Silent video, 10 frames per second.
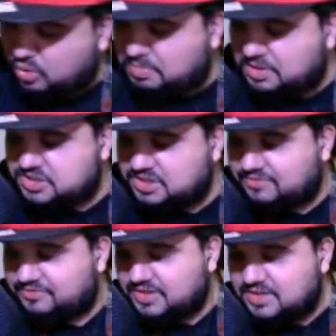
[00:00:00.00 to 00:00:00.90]
bunch
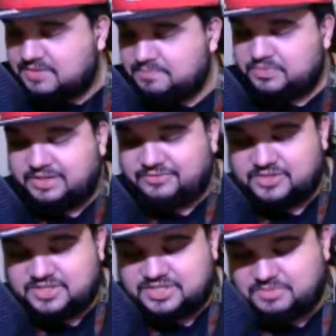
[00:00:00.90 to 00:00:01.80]
of
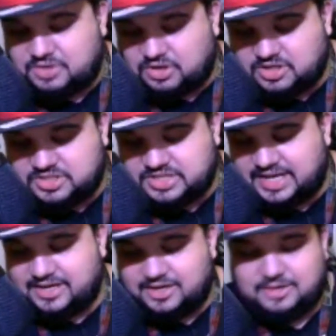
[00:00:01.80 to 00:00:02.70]
different SIM cards at
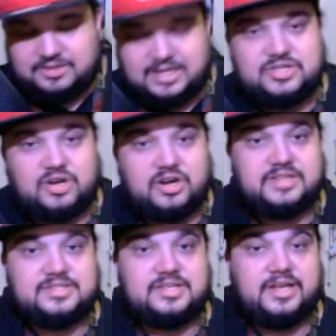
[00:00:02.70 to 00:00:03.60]
a uh, at Target
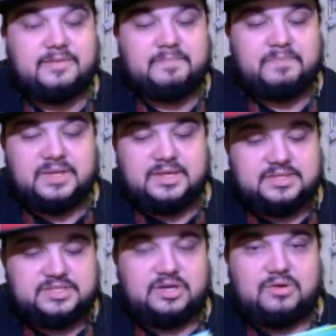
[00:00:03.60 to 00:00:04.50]
today.
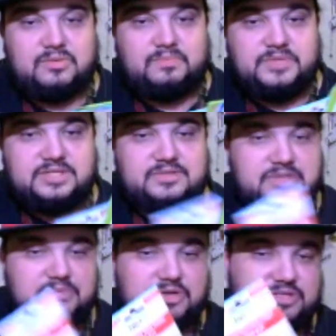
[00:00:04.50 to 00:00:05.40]
So these SIM
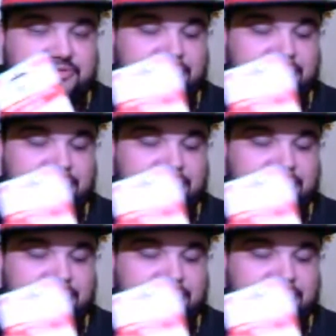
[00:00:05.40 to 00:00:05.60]
cards are for a